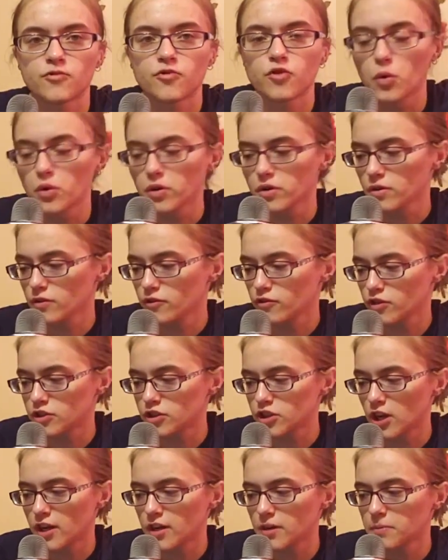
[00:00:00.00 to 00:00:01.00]
for
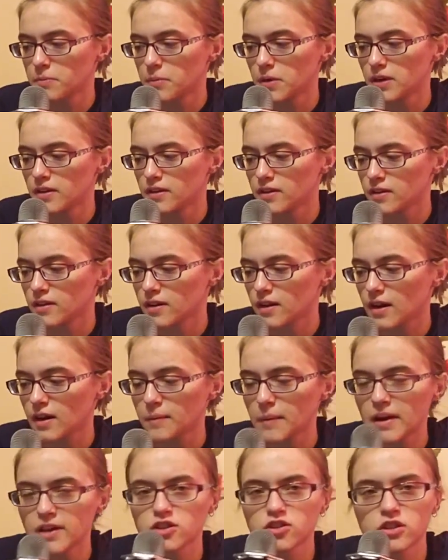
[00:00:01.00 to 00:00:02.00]
John, but
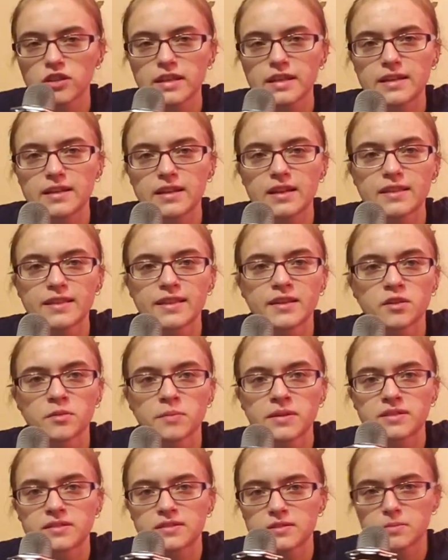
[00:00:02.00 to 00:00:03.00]
I'm actually a
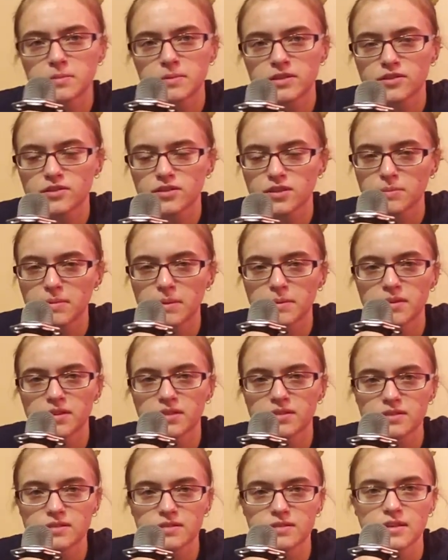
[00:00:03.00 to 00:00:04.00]
little bit suspicious, and maybe
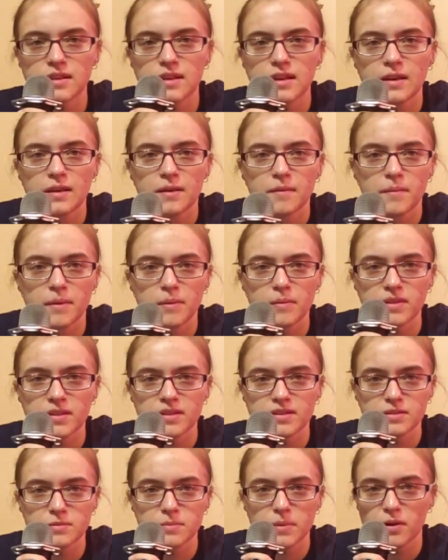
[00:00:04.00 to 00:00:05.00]
this is
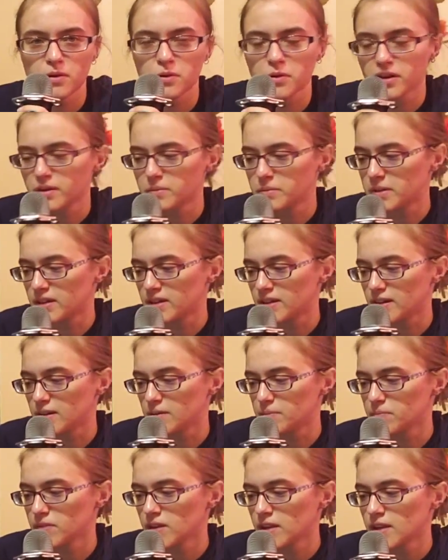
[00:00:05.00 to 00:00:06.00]
paranoia, but
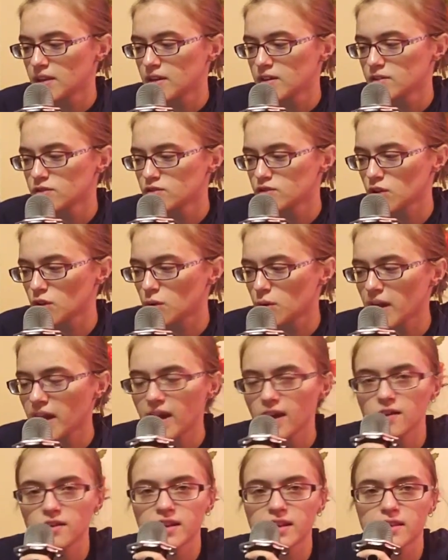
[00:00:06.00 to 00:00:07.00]
so
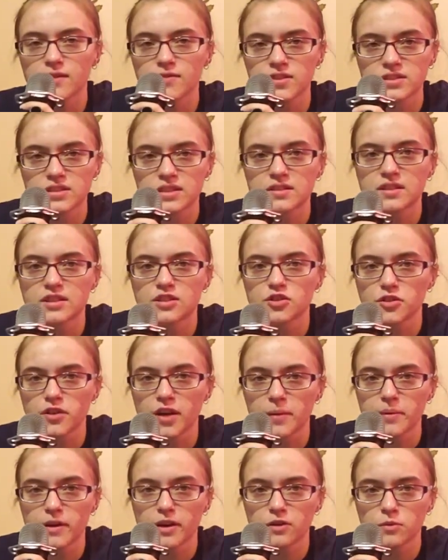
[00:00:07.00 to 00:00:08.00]
Harry, the physics teacher,
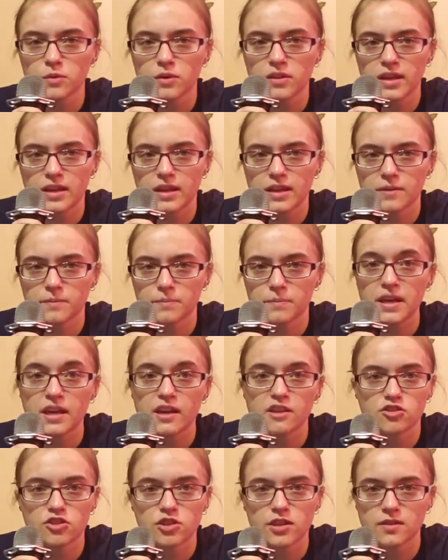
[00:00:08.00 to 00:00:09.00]
got paired with a
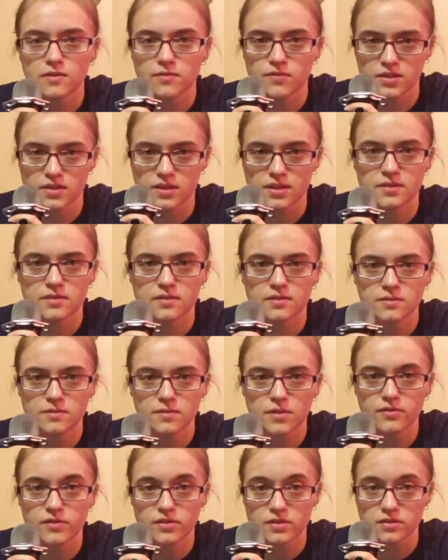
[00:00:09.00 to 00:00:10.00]
PhD in physics,
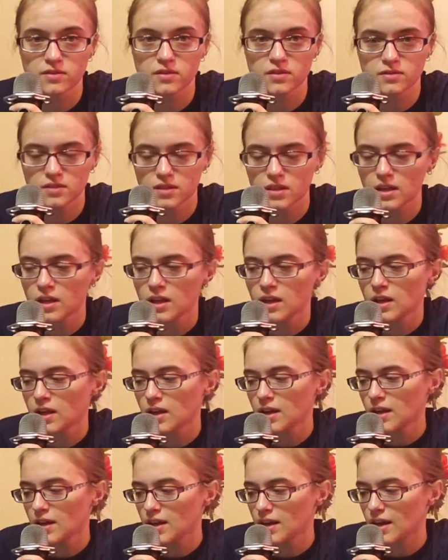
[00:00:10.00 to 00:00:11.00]
a physicist,
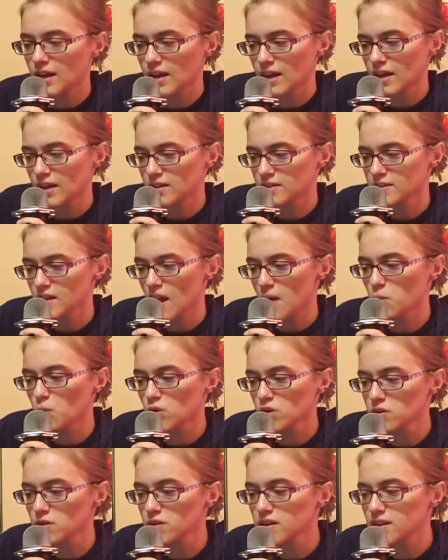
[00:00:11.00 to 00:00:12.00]
and I'm
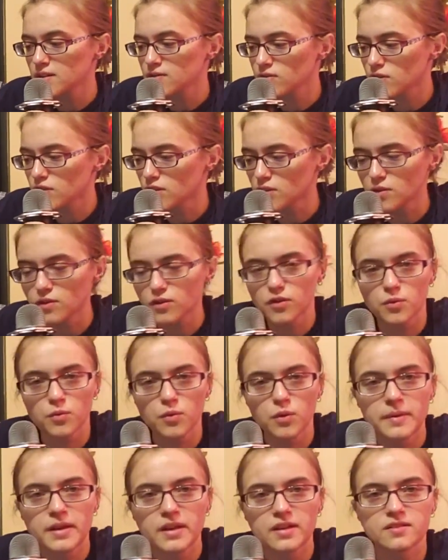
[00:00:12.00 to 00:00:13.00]
wondering if the
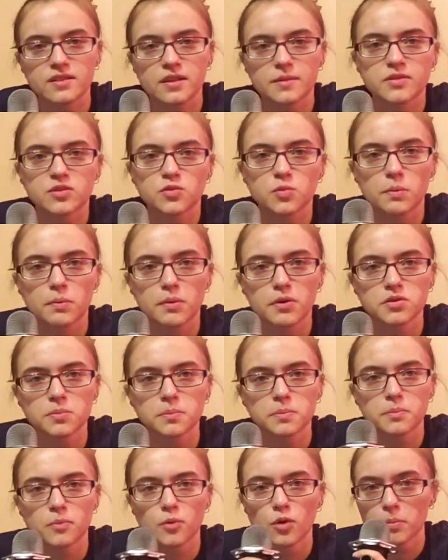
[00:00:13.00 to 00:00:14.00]
roommate assignments
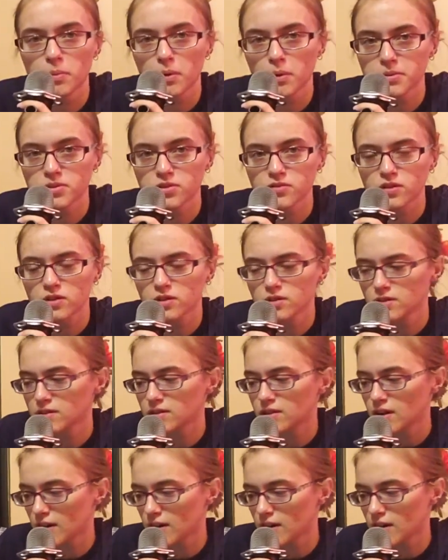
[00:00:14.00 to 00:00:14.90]
were purposeful,